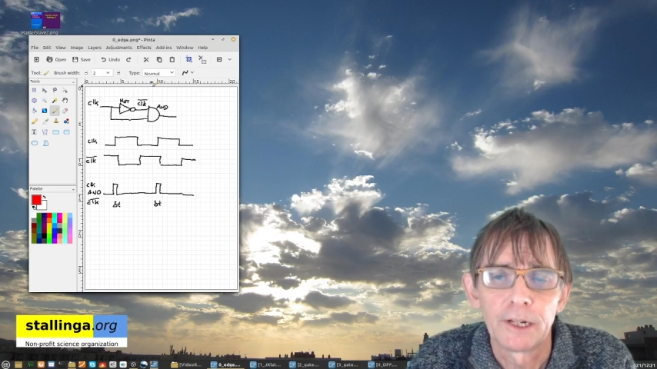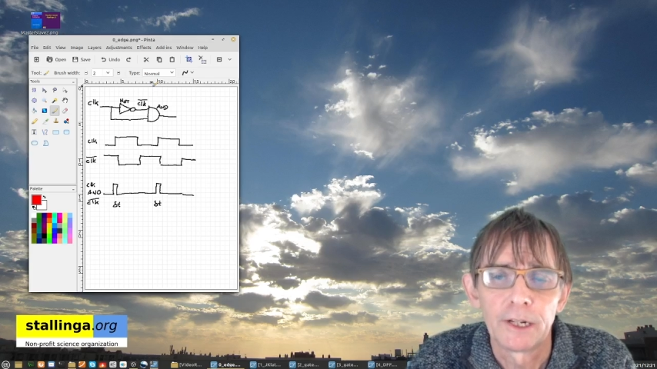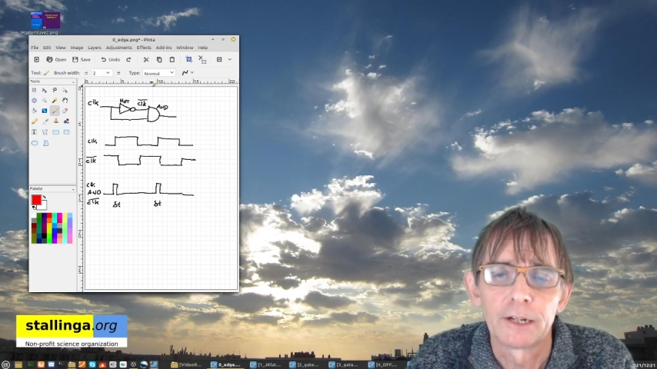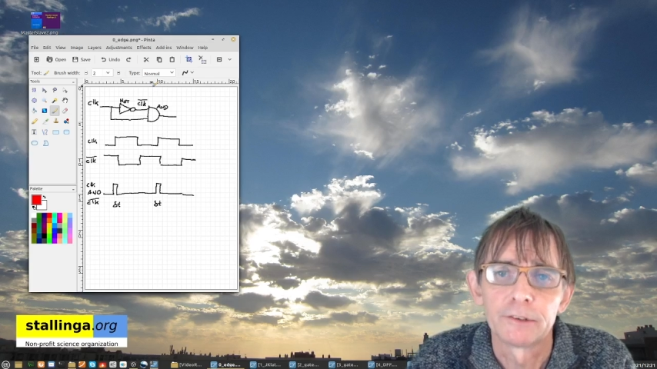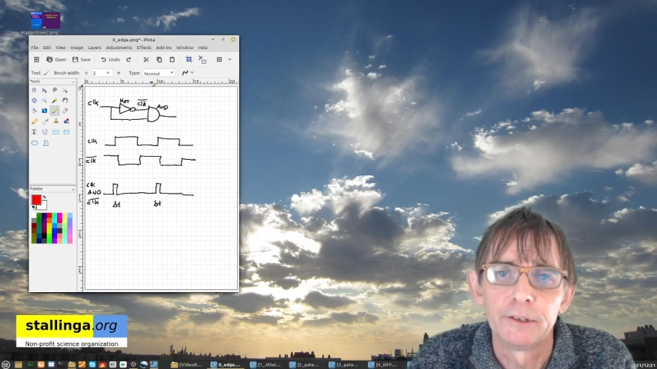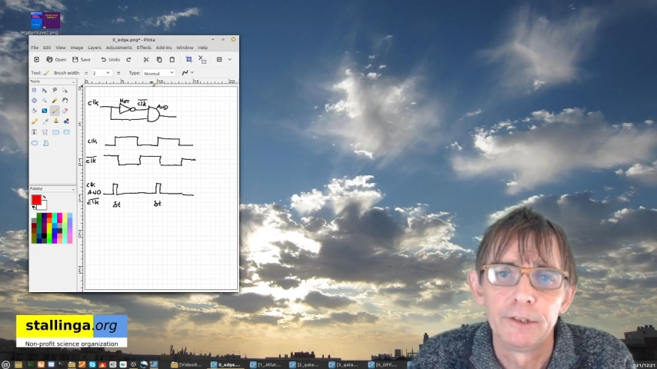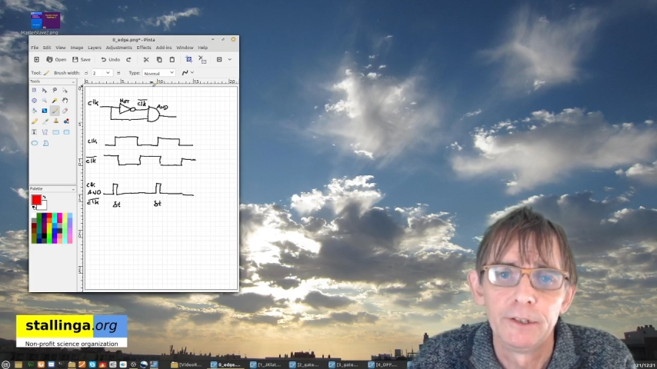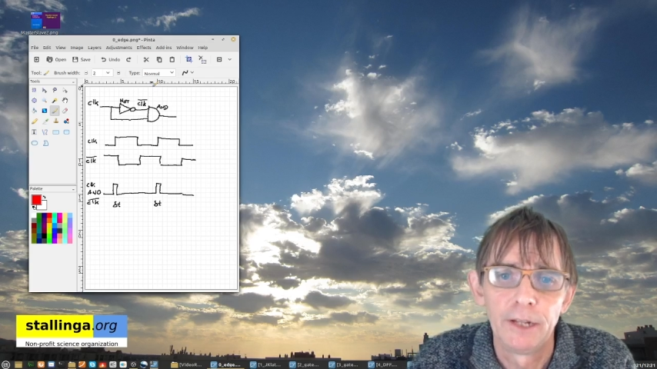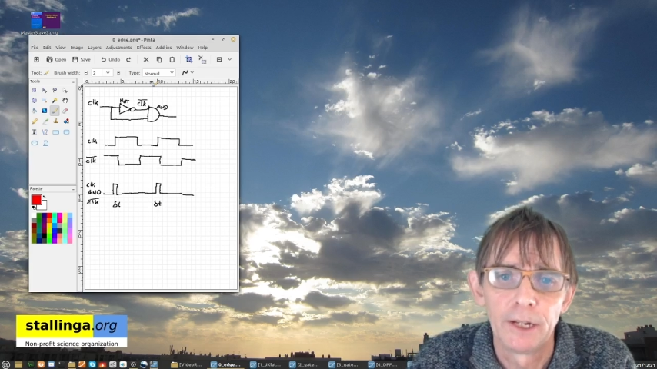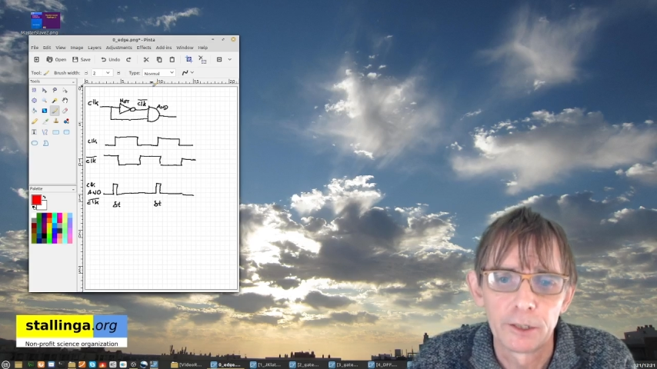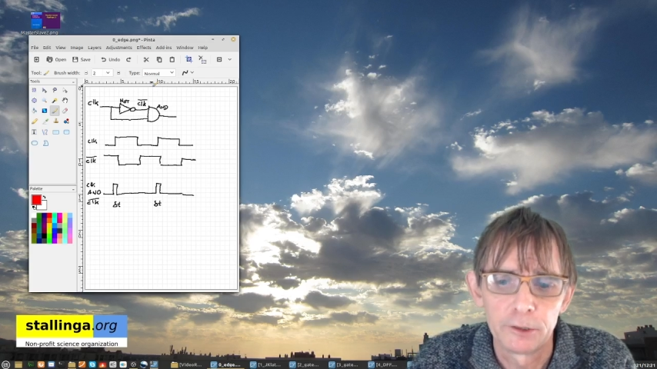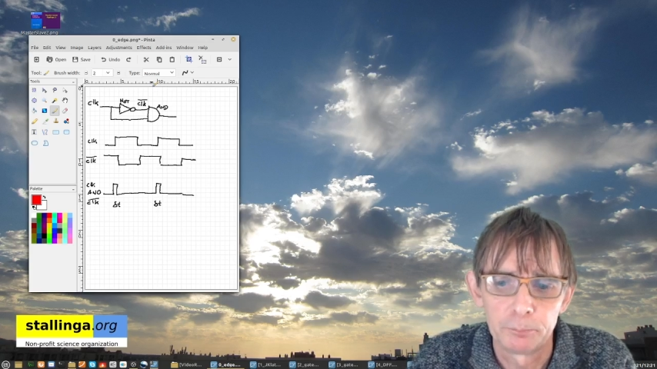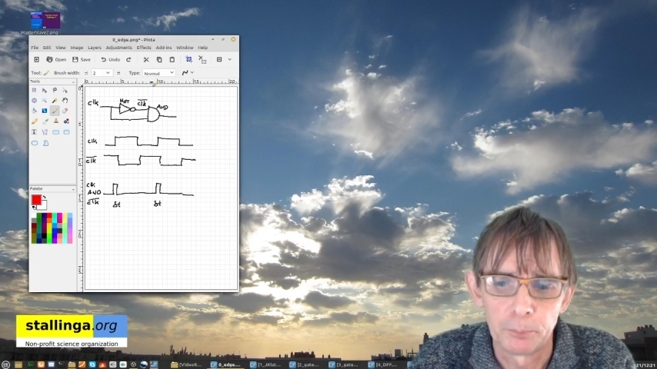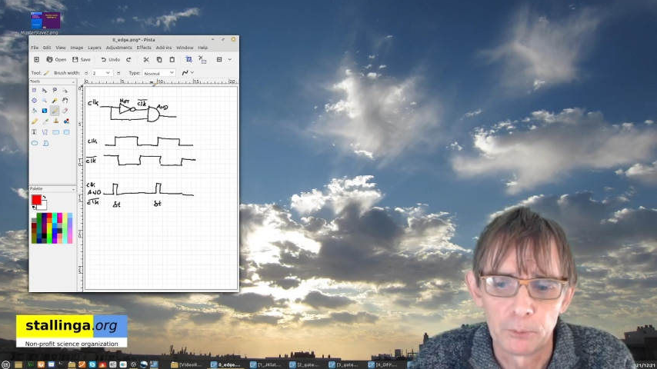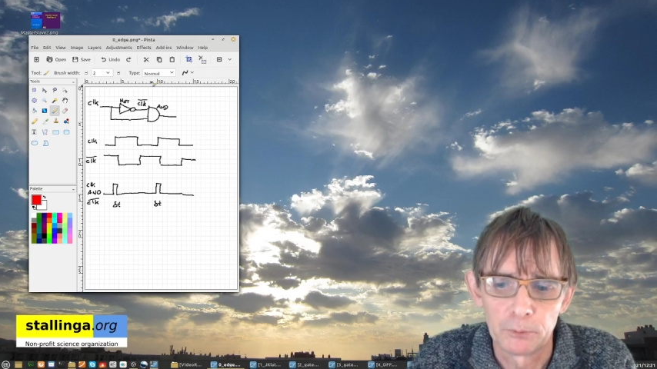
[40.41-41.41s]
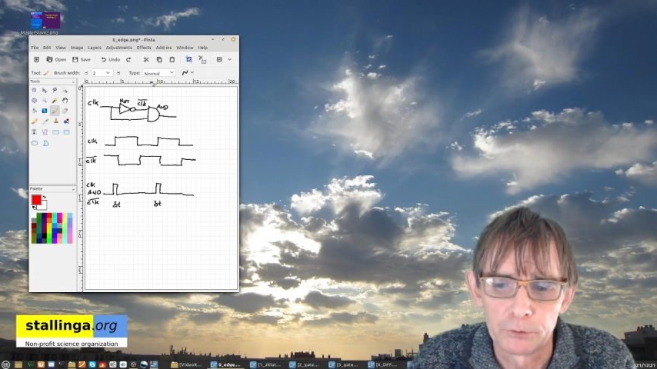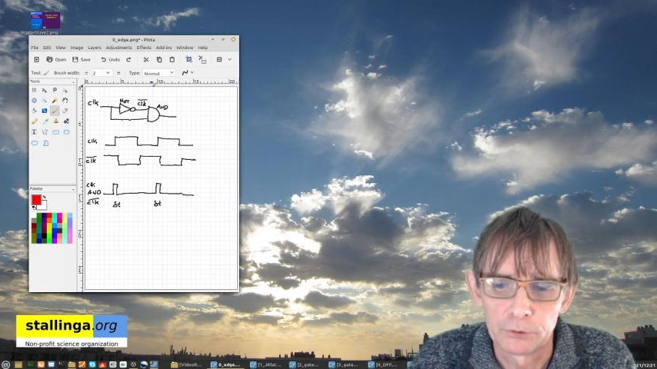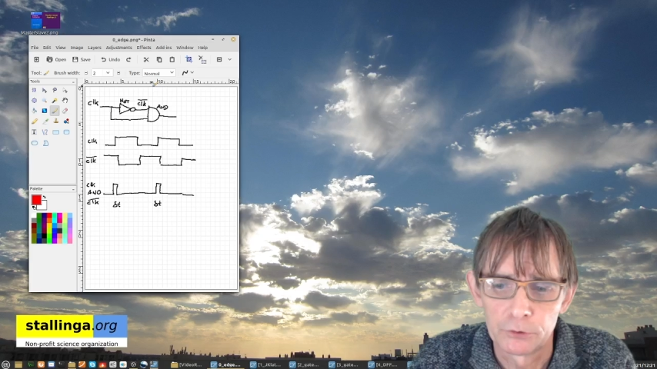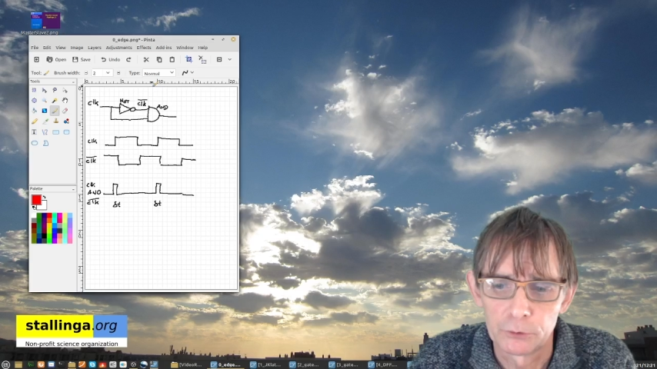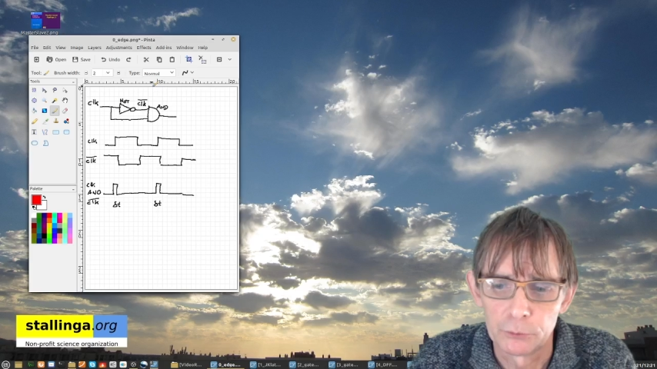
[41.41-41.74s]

actually they respond